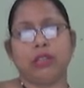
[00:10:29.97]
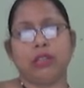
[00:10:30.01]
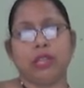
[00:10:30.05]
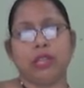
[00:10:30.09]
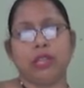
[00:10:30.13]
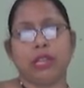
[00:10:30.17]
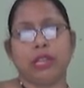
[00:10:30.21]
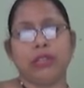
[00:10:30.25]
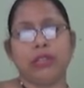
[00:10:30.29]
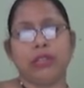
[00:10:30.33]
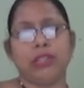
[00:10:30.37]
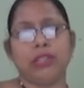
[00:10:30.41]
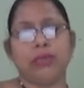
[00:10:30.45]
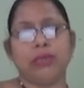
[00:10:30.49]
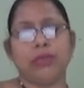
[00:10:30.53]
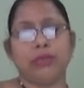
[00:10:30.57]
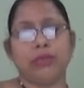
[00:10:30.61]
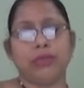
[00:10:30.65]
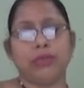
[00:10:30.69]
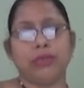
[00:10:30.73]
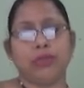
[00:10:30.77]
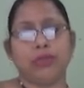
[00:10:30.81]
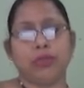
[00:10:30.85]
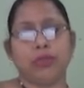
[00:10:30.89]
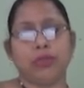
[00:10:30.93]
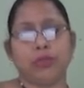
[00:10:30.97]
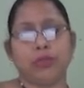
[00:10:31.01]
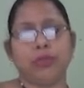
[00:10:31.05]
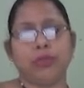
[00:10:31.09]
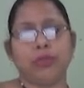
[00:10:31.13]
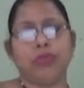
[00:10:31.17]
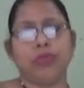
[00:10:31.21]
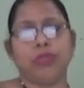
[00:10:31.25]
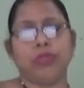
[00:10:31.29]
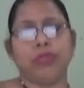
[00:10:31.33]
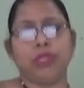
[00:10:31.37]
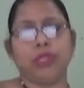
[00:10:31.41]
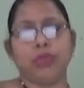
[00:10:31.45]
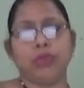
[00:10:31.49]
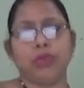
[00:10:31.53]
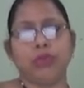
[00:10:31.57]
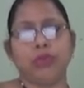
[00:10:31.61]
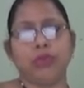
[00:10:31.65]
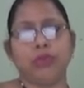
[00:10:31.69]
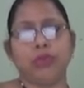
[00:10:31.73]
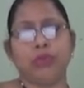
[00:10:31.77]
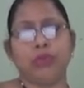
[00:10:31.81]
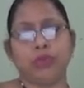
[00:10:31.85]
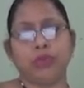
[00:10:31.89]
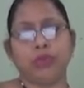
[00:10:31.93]
X image of
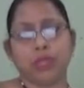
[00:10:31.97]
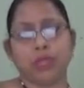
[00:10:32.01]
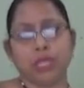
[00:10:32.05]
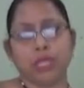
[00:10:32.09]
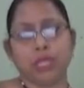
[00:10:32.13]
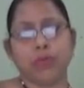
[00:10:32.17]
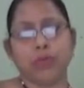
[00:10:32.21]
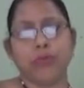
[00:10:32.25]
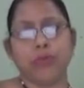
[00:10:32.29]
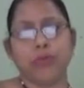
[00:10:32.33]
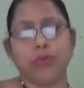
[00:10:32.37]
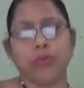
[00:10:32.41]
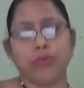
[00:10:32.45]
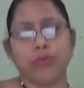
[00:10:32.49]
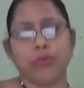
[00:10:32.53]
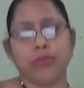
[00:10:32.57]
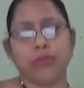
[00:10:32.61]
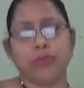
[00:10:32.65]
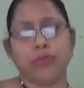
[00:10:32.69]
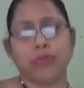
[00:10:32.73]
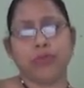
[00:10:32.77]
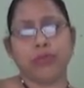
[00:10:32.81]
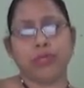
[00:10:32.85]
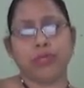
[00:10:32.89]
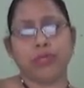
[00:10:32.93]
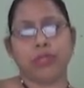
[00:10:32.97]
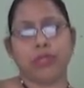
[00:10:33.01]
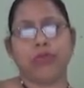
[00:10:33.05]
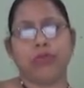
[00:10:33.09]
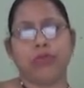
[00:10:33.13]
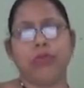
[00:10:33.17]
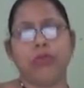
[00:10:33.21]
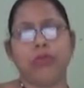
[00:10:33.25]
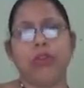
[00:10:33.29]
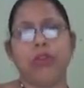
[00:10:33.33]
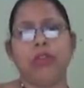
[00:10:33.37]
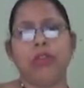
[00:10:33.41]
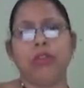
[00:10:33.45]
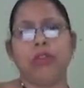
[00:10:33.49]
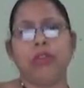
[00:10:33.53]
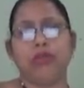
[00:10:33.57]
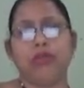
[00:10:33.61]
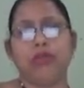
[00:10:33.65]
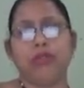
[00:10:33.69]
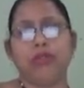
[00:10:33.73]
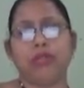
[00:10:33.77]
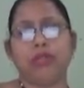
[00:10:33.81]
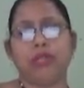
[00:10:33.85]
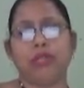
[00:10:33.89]
T1 plus T2, which is